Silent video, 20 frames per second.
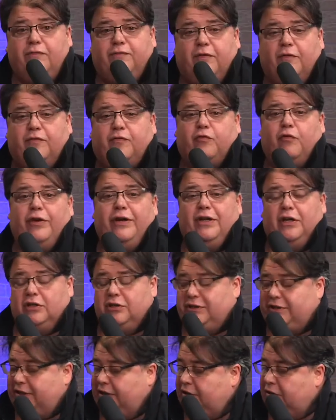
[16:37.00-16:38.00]
for free
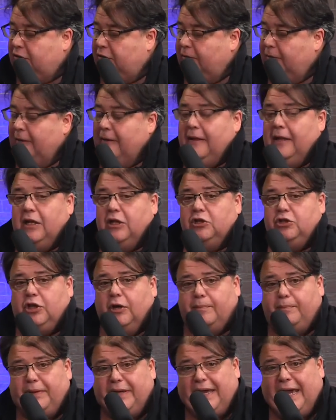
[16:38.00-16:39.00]
until
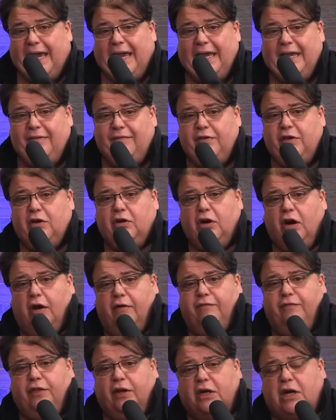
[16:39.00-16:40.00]
the behavior
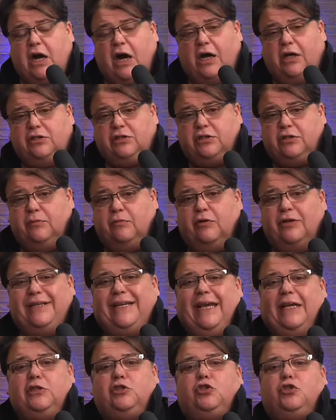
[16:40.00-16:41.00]
of the customer
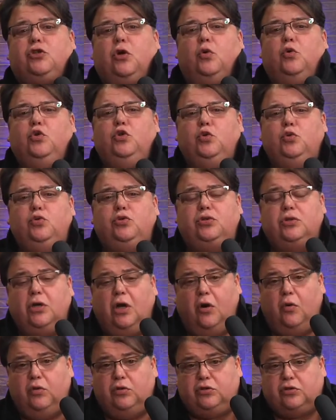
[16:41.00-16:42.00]
gets so used to
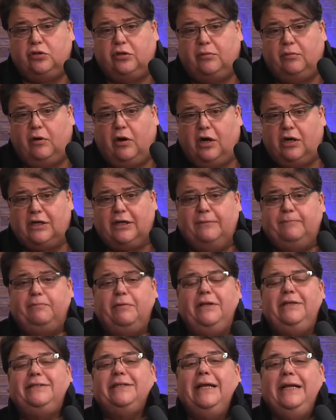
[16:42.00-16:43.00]
going to the
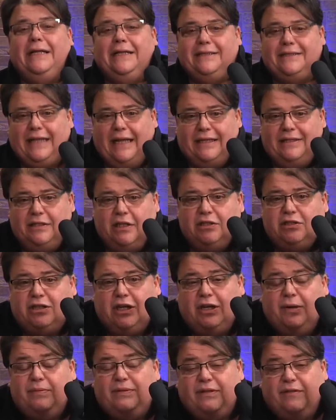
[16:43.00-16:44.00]
marketplace. Then there's
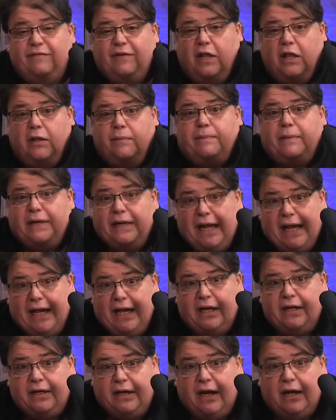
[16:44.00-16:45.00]
going to develop an
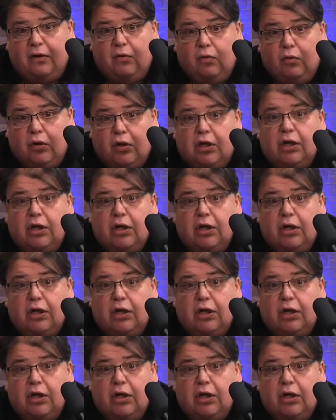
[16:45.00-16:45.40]
ad network.